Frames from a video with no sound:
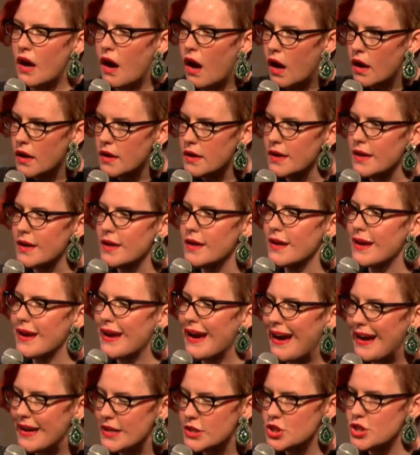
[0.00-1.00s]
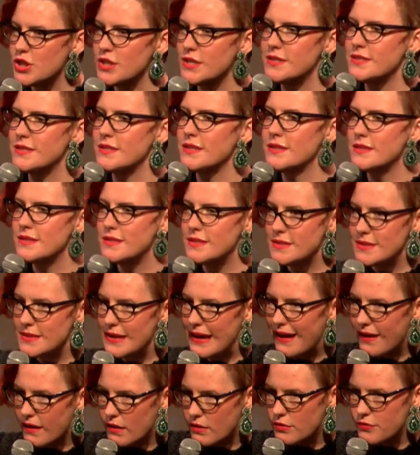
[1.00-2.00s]
unconscious
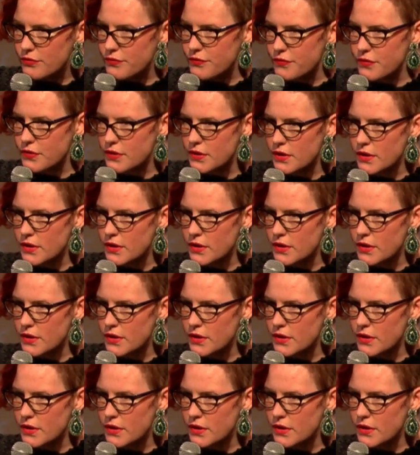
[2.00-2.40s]
self